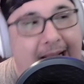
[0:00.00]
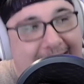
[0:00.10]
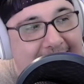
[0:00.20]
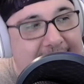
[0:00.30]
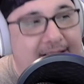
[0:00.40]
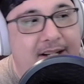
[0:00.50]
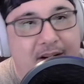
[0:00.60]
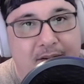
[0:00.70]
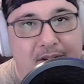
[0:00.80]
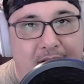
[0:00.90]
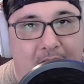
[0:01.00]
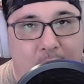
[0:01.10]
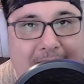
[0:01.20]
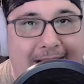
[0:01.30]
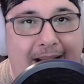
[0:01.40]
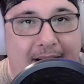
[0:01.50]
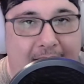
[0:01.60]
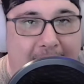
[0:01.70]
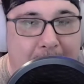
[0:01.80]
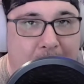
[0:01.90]
8 to 10 years ago, we had
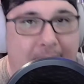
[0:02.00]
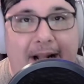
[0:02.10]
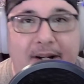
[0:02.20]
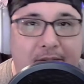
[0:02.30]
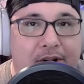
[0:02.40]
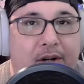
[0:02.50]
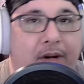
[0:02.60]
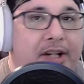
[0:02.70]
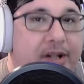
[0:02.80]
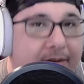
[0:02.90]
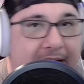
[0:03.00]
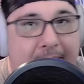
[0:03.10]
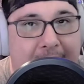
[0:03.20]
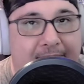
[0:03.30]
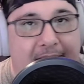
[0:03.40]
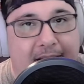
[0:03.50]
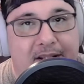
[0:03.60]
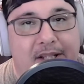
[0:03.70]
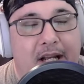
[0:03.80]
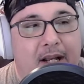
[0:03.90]
a brand new generation of anime
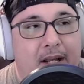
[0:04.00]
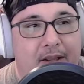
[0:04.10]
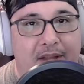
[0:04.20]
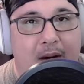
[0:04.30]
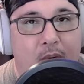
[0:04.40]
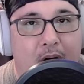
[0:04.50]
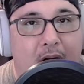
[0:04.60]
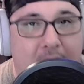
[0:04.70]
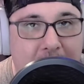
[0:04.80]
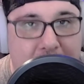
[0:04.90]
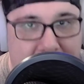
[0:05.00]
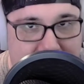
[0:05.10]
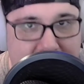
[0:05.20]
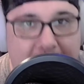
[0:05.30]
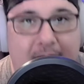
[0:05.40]
fans that were hungry.